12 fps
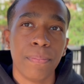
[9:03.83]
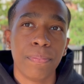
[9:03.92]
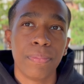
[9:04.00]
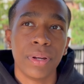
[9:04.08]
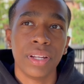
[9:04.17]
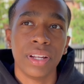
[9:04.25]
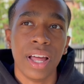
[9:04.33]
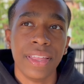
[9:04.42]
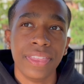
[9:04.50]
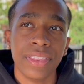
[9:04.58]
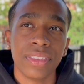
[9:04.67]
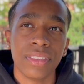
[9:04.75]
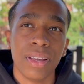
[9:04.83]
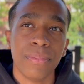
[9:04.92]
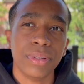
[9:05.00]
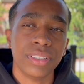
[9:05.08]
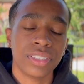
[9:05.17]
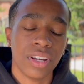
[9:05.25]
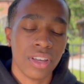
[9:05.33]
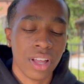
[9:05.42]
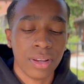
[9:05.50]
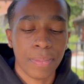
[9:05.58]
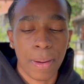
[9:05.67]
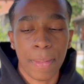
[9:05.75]
But I'm gonna tell y'all
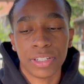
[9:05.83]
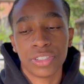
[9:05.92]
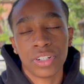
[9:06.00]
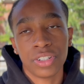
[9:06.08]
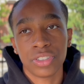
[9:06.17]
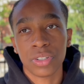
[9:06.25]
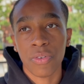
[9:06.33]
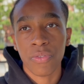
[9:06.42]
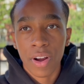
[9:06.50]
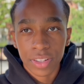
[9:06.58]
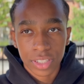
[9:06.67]
about my journey so far.